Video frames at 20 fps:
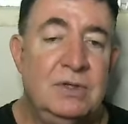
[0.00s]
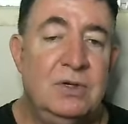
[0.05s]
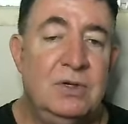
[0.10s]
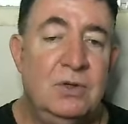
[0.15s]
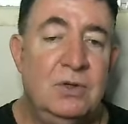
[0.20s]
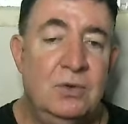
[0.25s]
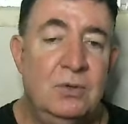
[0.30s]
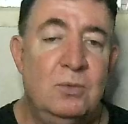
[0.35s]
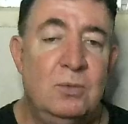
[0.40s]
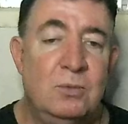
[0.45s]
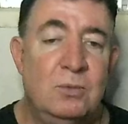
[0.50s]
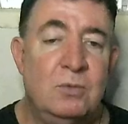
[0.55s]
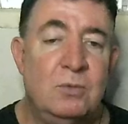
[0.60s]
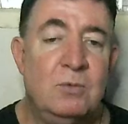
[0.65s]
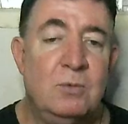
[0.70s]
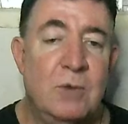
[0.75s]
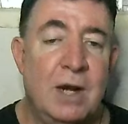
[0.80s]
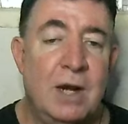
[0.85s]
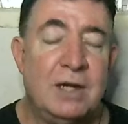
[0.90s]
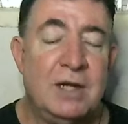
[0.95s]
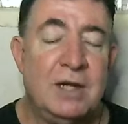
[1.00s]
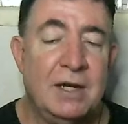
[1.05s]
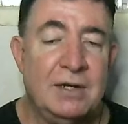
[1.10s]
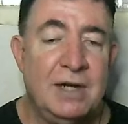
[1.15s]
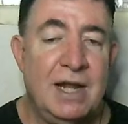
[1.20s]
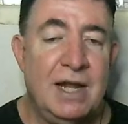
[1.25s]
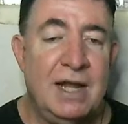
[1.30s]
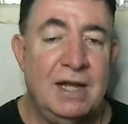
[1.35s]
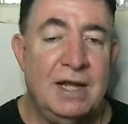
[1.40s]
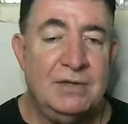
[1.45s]
You
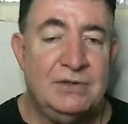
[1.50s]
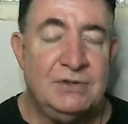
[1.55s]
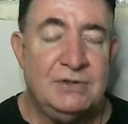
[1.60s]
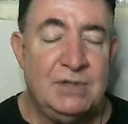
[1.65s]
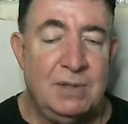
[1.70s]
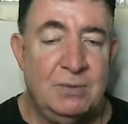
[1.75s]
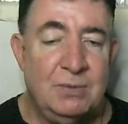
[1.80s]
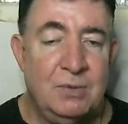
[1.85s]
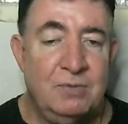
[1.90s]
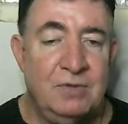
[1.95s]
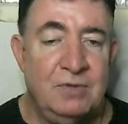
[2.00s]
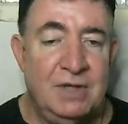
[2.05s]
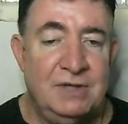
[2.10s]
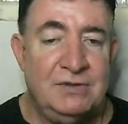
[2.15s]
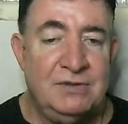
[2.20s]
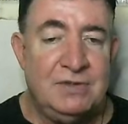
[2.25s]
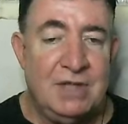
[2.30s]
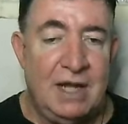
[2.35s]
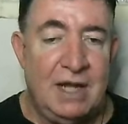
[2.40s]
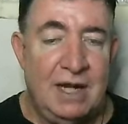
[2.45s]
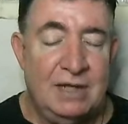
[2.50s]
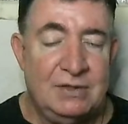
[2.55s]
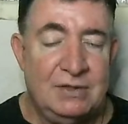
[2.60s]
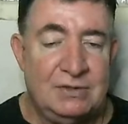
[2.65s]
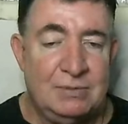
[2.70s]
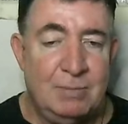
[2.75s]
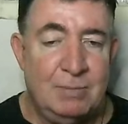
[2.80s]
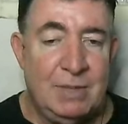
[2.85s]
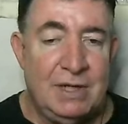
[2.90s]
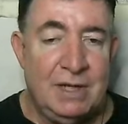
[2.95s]
recognize some of these
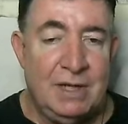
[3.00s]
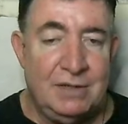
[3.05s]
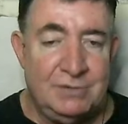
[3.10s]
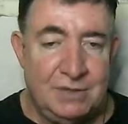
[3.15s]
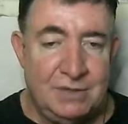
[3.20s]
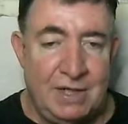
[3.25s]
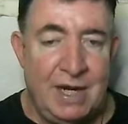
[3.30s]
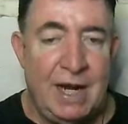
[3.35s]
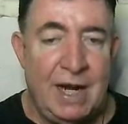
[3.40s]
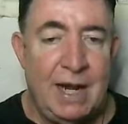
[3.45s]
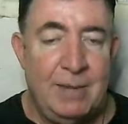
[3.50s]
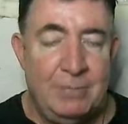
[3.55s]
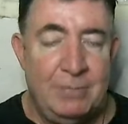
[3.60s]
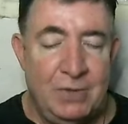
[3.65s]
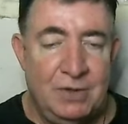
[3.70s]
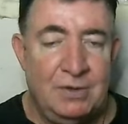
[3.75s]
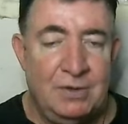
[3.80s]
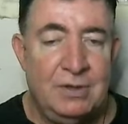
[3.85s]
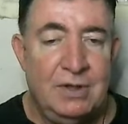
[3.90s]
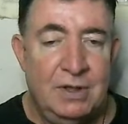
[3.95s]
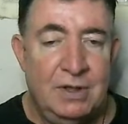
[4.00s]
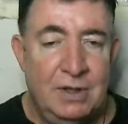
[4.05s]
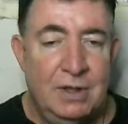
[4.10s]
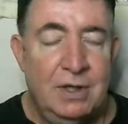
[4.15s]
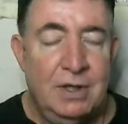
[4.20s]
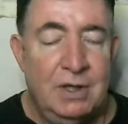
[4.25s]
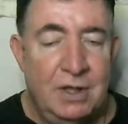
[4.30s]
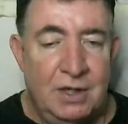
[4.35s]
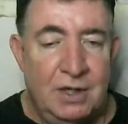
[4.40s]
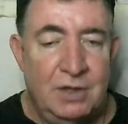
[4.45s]
things because they happen
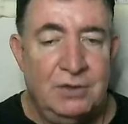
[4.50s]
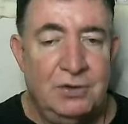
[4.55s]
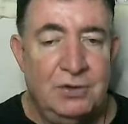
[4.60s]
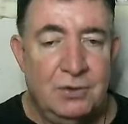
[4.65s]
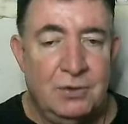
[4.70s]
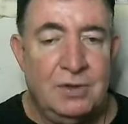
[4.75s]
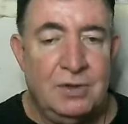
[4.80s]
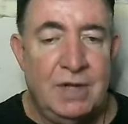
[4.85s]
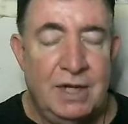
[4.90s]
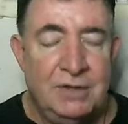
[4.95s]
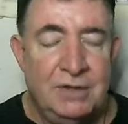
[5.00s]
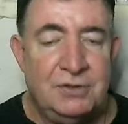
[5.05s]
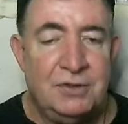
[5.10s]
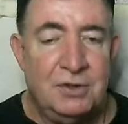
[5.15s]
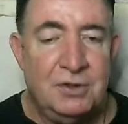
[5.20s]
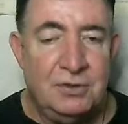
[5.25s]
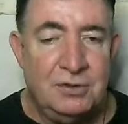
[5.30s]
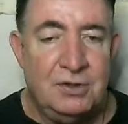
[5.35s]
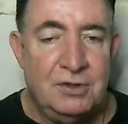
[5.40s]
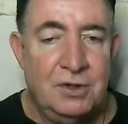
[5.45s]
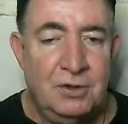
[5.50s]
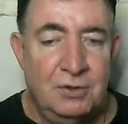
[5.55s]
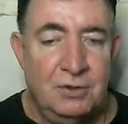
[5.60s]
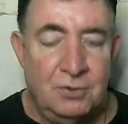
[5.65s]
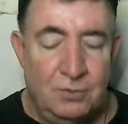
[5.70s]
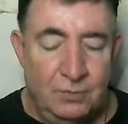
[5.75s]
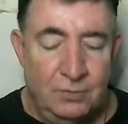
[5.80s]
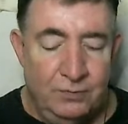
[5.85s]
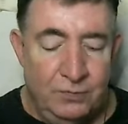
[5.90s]
in your nation too.